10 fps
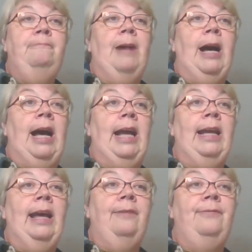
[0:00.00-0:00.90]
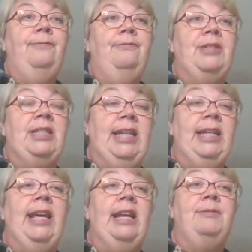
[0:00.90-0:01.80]
I have
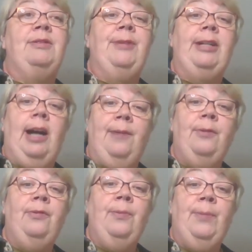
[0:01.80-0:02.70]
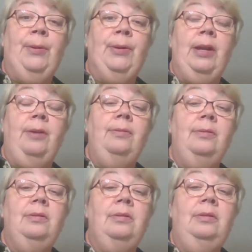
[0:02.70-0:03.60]
seen animals recover from polio,
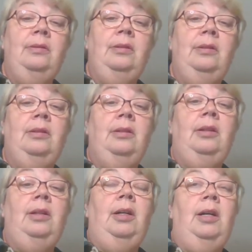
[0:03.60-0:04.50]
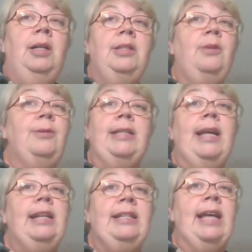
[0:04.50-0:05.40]
so it's
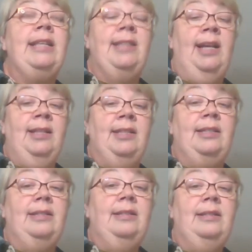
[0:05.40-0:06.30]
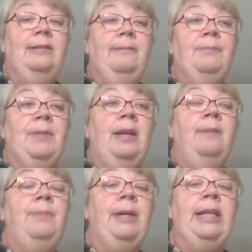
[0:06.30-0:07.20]
not a death sentence,
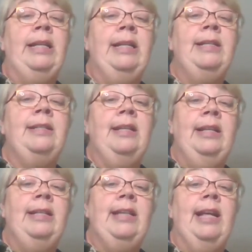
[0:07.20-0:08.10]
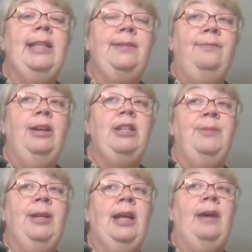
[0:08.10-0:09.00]
but it is an intensive
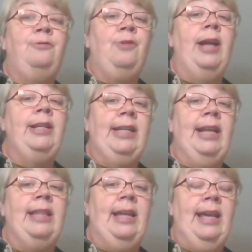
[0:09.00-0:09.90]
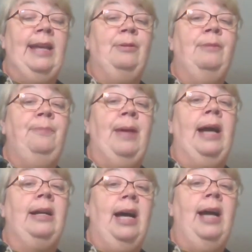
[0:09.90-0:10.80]
regimen of trying to get that animal
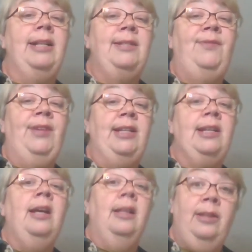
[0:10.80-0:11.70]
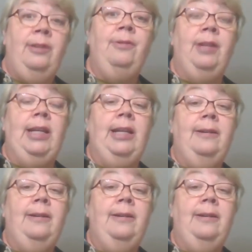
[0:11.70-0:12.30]
back on its feet, literally.